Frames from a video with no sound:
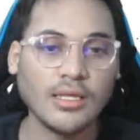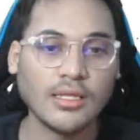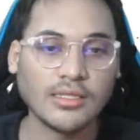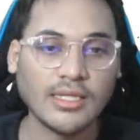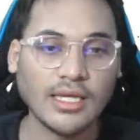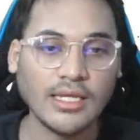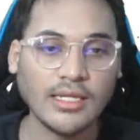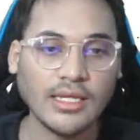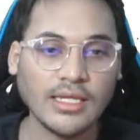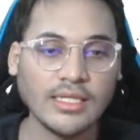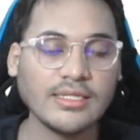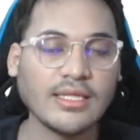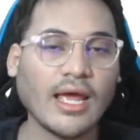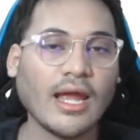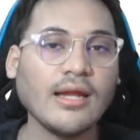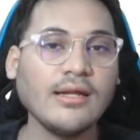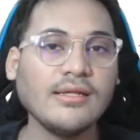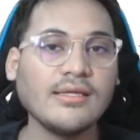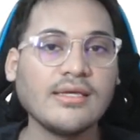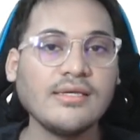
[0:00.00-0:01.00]
Then in
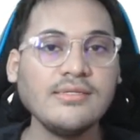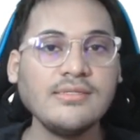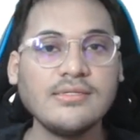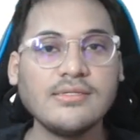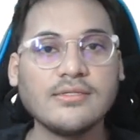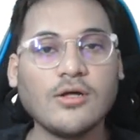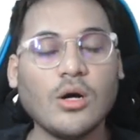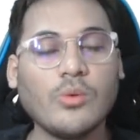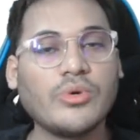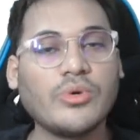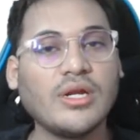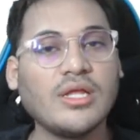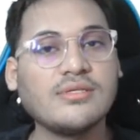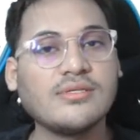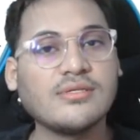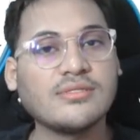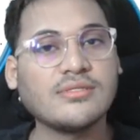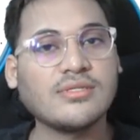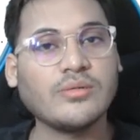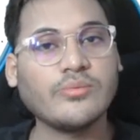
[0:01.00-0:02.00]
that case, the operating
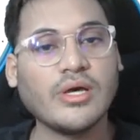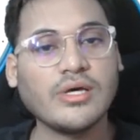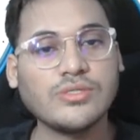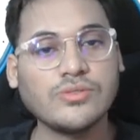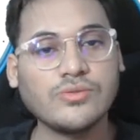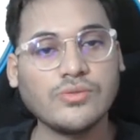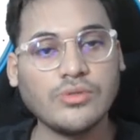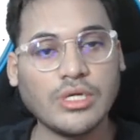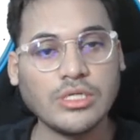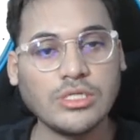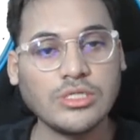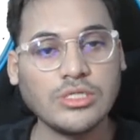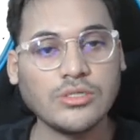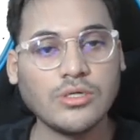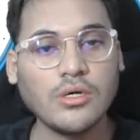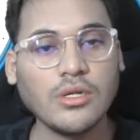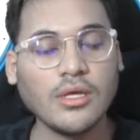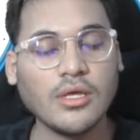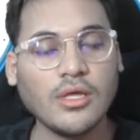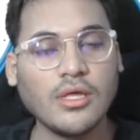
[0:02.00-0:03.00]
system has to
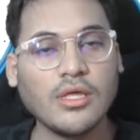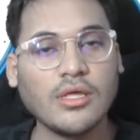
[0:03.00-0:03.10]
ensure